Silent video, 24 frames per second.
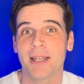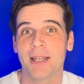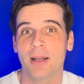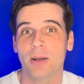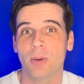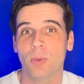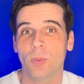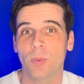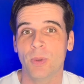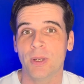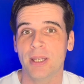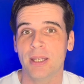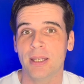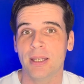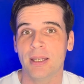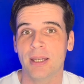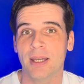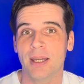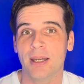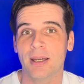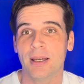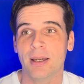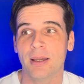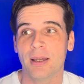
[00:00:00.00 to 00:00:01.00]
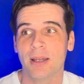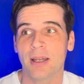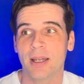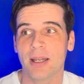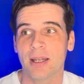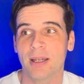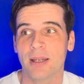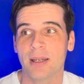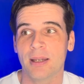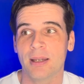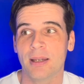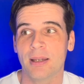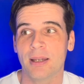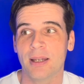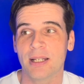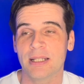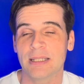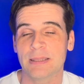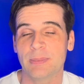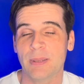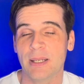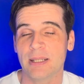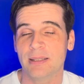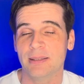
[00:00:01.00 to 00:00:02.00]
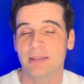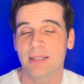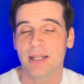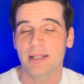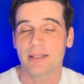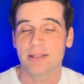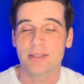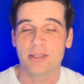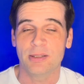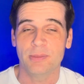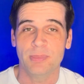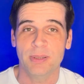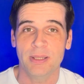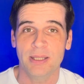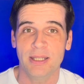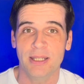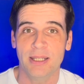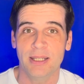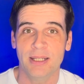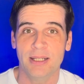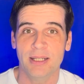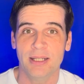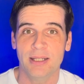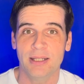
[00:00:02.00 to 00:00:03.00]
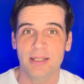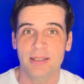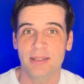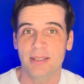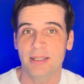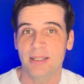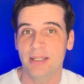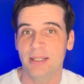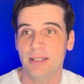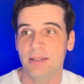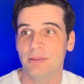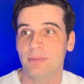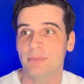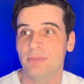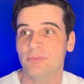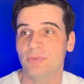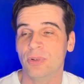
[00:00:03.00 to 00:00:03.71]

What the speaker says: We expected that to be the